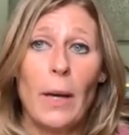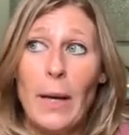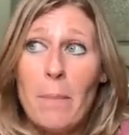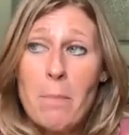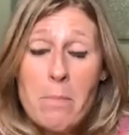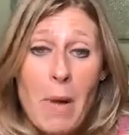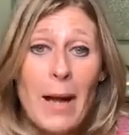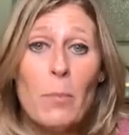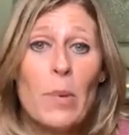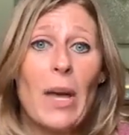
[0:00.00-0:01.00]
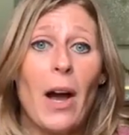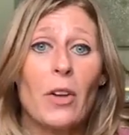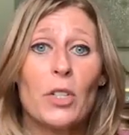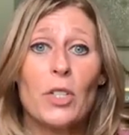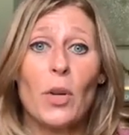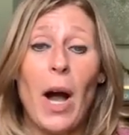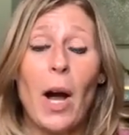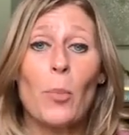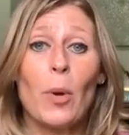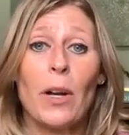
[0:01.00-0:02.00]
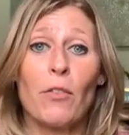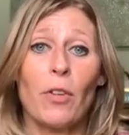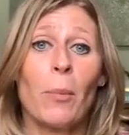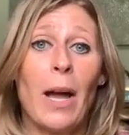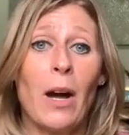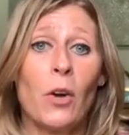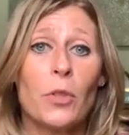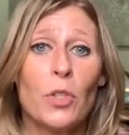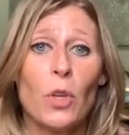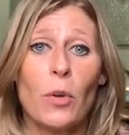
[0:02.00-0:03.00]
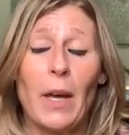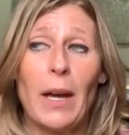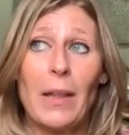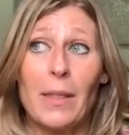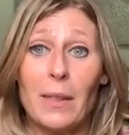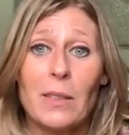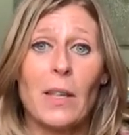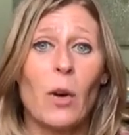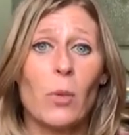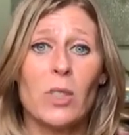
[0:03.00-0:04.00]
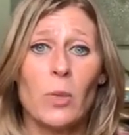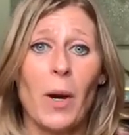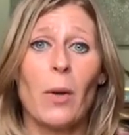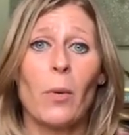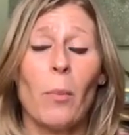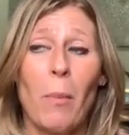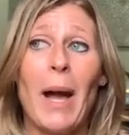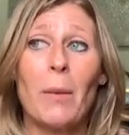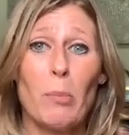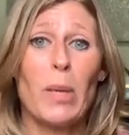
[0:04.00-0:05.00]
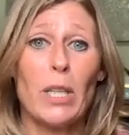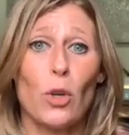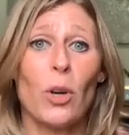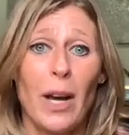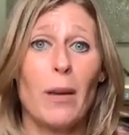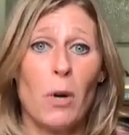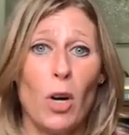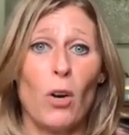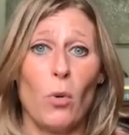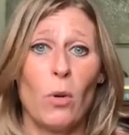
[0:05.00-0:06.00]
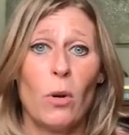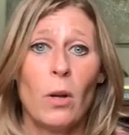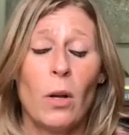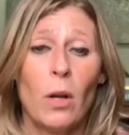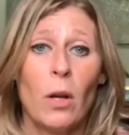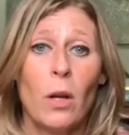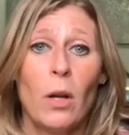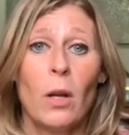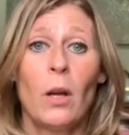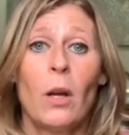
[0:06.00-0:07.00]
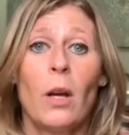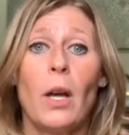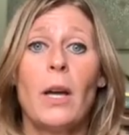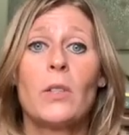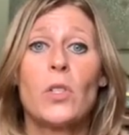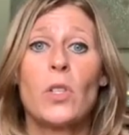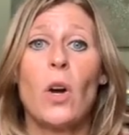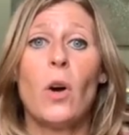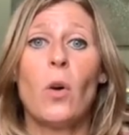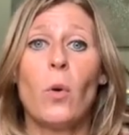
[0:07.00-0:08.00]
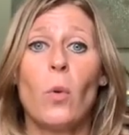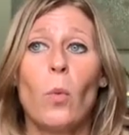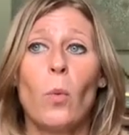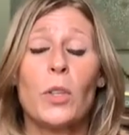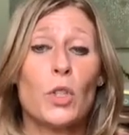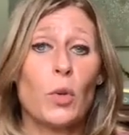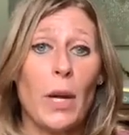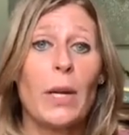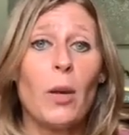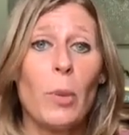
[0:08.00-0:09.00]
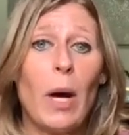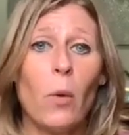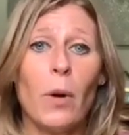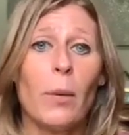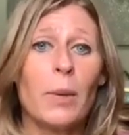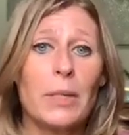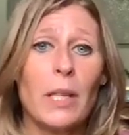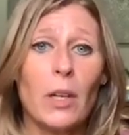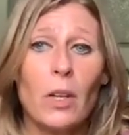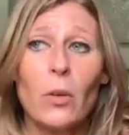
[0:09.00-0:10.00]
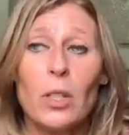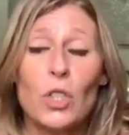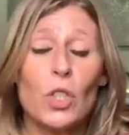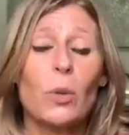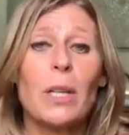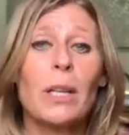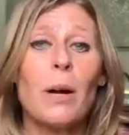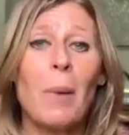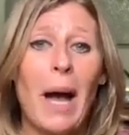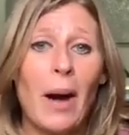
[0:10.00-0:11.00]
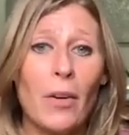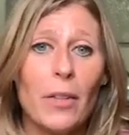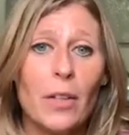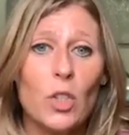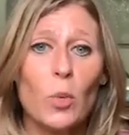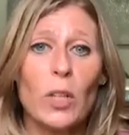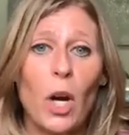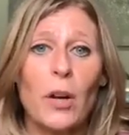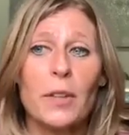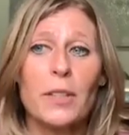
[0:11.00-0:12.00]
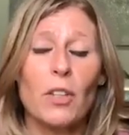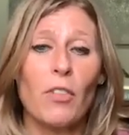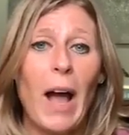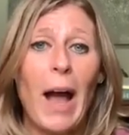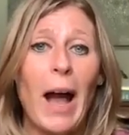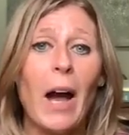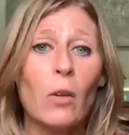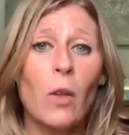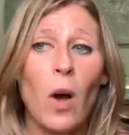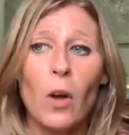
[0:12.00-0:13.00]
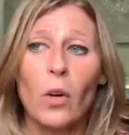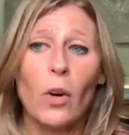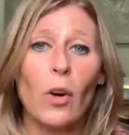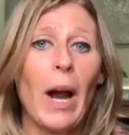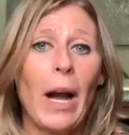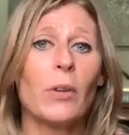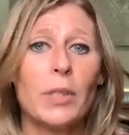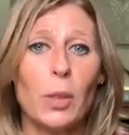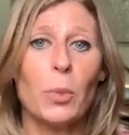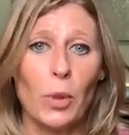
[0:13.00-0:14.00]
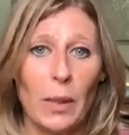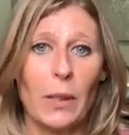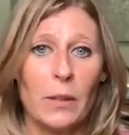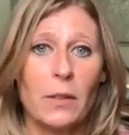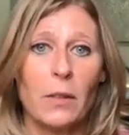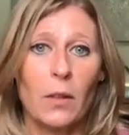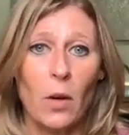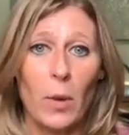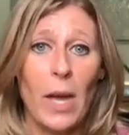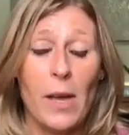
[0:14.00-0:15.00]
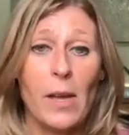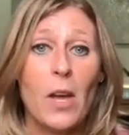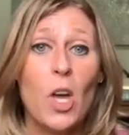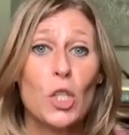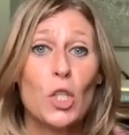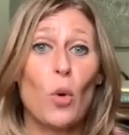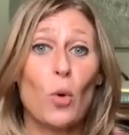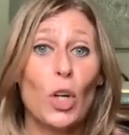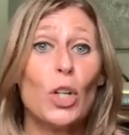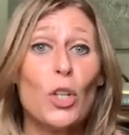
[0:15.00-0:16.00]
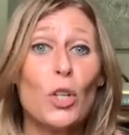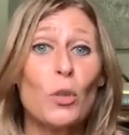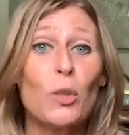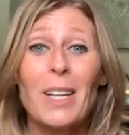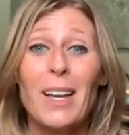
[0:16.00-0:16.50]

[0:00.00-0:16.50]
It might be how you're still operating from now, so that this downward spiral might be your MO. And so what's great about what I'm going to tell you is you can come out of this regardless of how long or how deep you're in it. Okay? So good news,